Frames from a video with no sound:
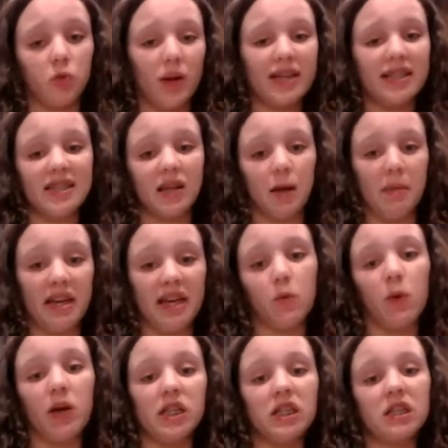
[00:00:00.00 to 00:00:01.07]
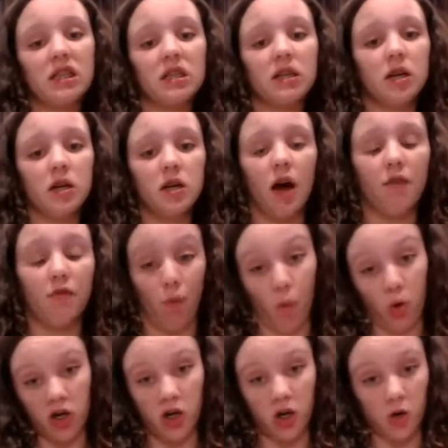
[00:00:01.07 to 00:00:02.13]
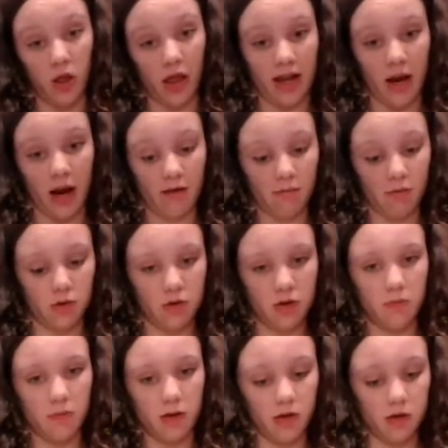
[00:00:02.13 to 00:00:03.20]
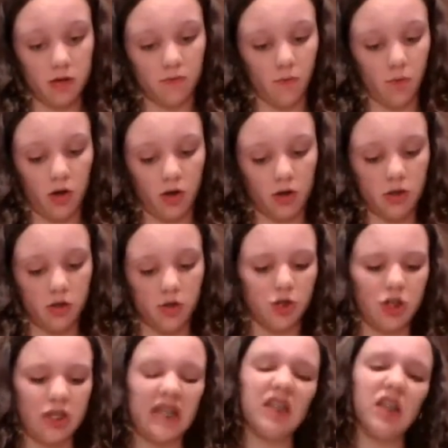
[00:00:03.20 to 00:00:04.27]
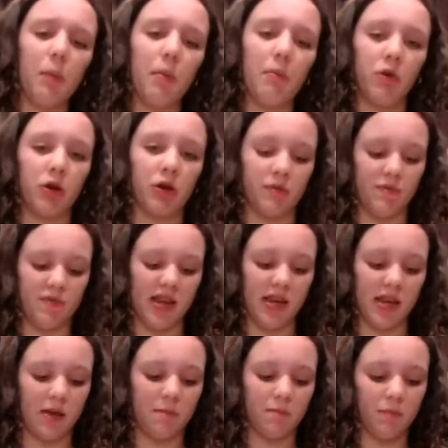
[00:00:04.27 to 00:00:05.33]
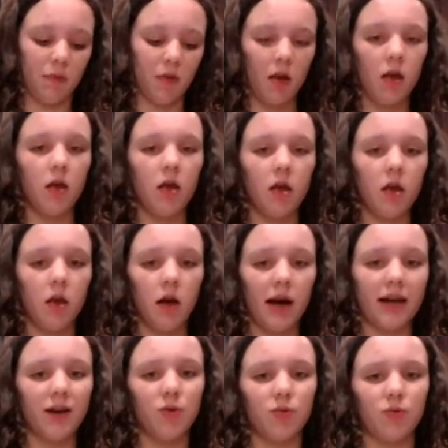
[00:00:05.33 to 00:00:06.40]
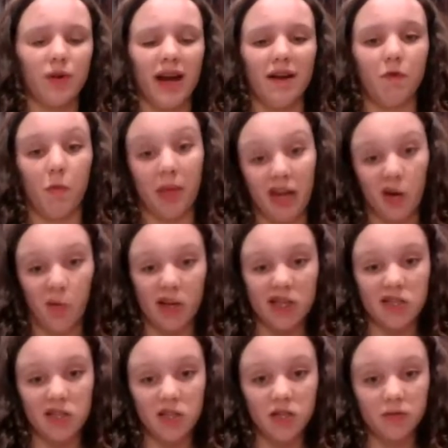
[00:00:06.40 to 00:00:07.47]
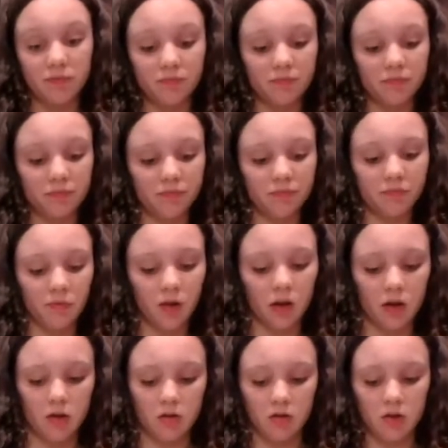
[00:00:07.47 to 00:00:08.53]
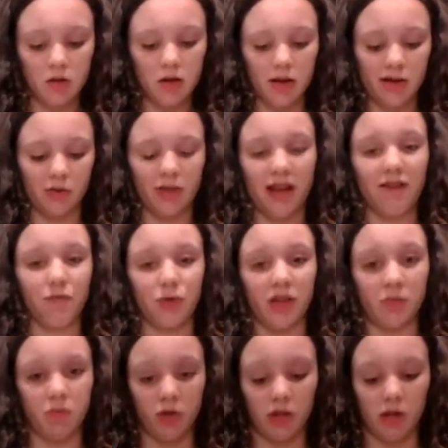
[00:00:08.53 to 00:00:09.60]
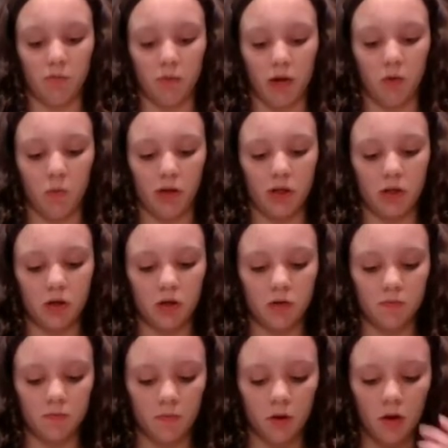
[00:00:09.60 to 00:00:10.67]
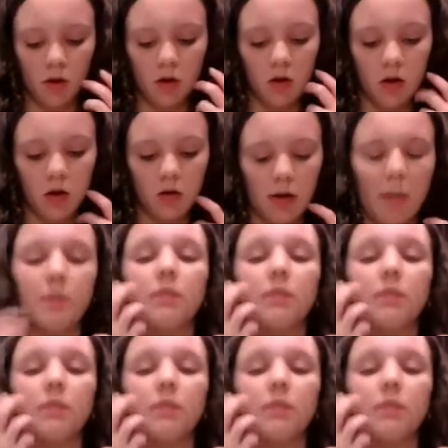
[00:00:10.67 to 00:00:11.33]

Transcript: whisk, a mini whisk, a fork like I am using, because forks are just a little bit more convenient. I don't have a mini whisk. I only have the really big whisks. Okay.